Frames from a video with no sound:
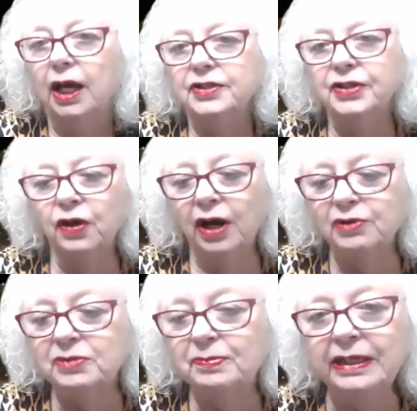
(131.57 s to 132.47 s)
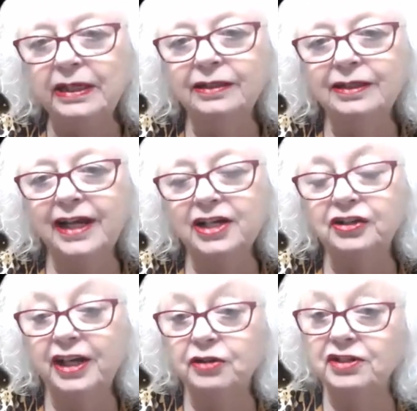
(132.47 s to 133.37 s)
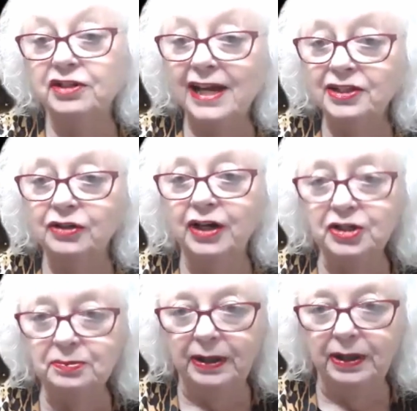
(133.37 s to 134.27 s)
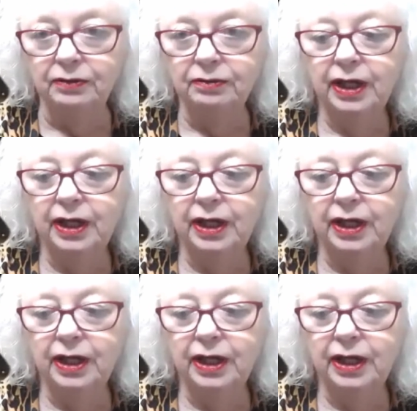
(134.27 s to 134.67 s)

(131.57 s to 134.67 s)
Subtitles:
So I was speaking at the National Natural Disaster Expo,